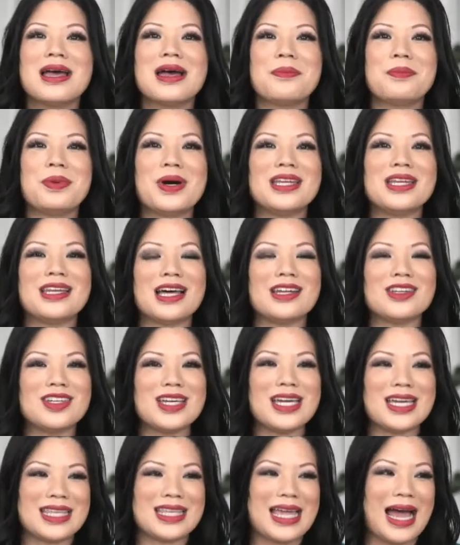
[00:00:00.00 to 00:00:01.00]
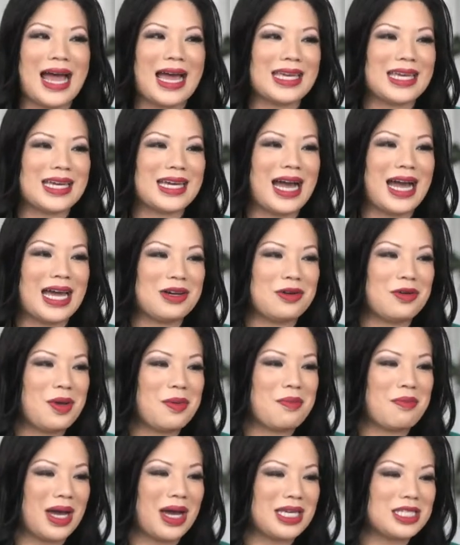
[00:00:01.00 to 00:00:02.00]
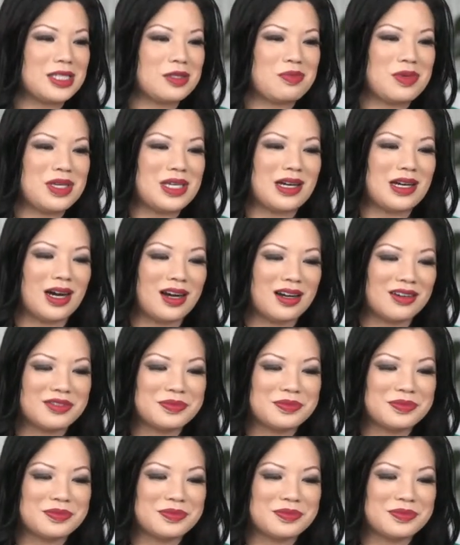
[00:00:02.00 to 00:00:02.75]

But not only that, it kind of reminds me of